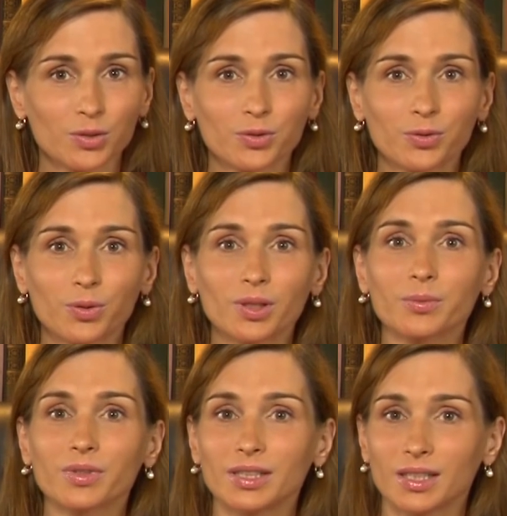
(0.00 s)
to
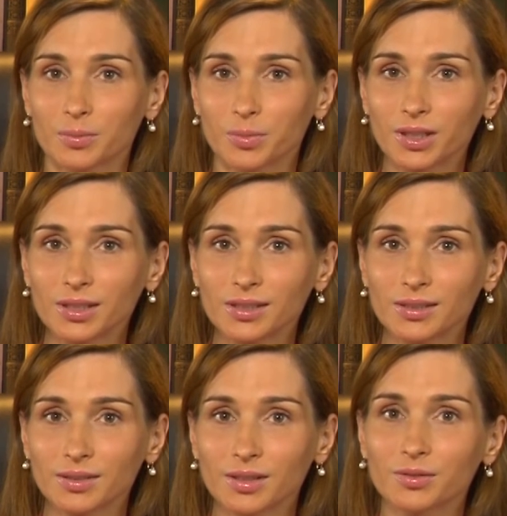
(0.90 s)
form the numbers
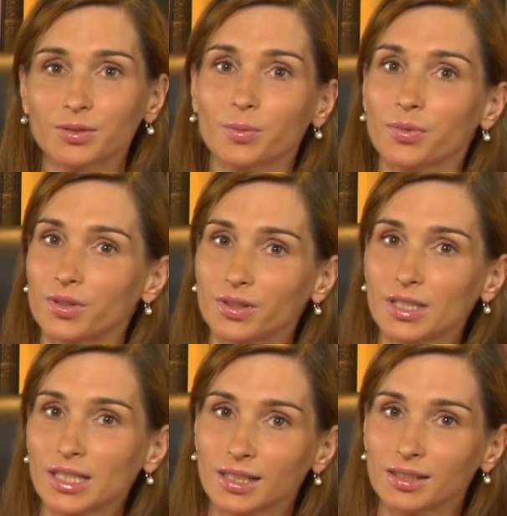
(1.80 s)
from
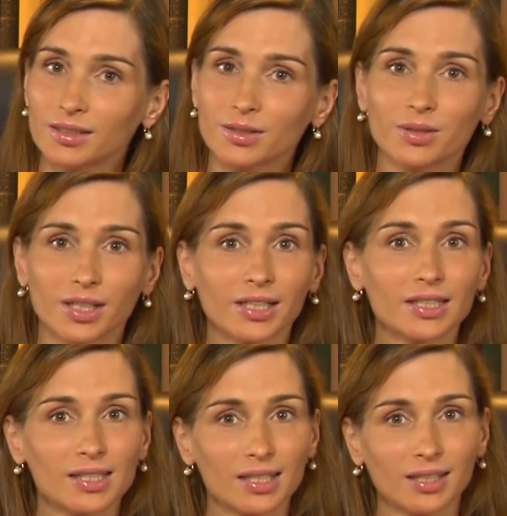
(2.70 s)
13 to
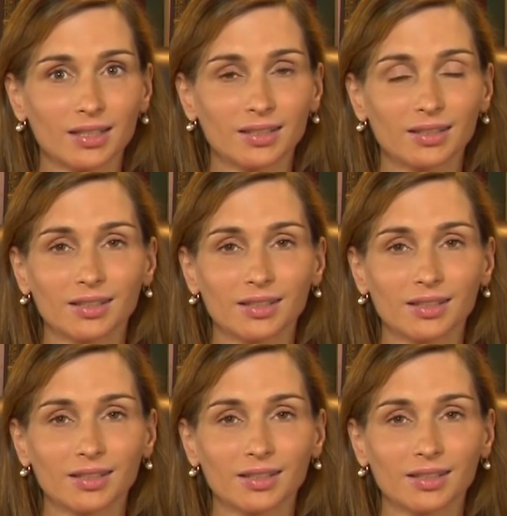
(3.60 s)
19